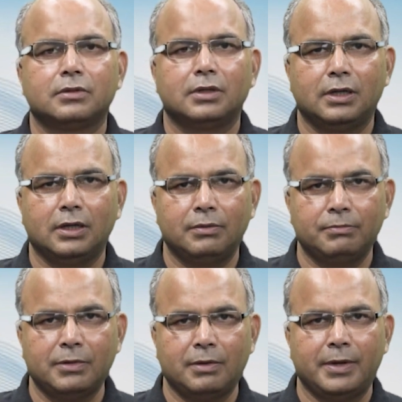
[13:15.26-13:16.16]

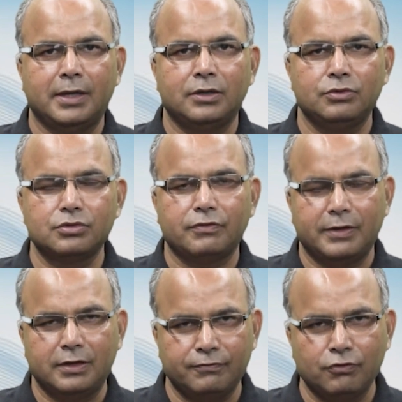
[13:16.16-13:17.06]
by use of
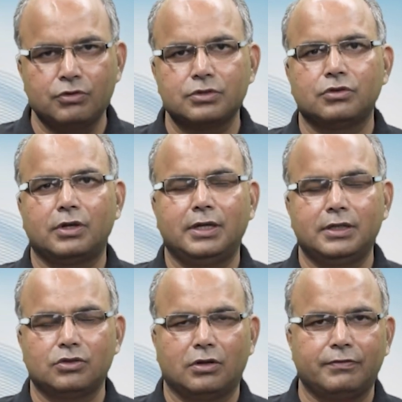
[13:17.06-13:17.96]
any force or any
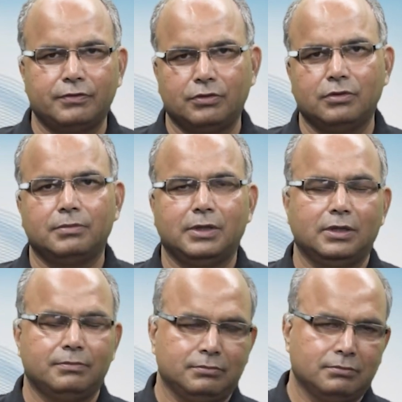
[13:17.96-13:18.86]
sort
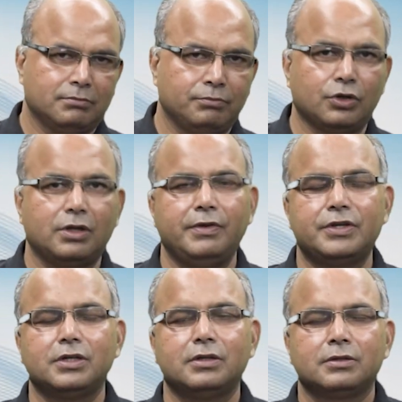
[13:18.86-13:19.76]
of
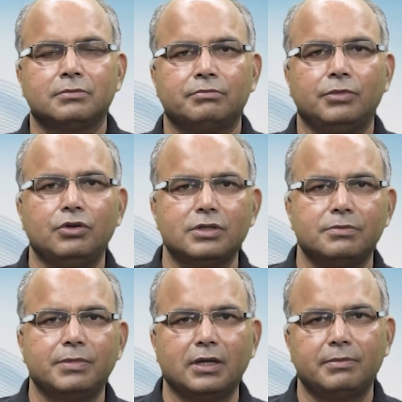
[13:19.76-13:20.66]
motivation, because
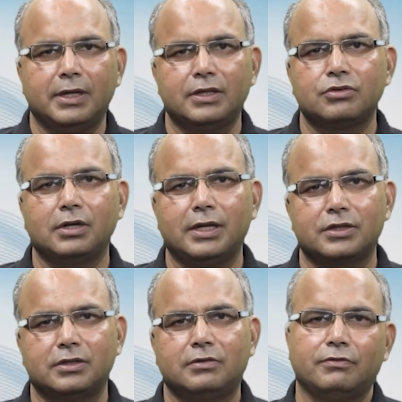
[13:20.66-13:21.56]
it becomes a natural
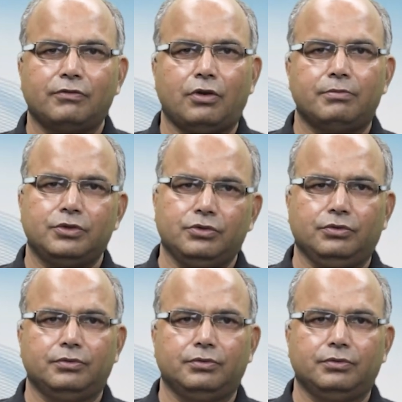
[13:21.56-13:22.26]
action from you.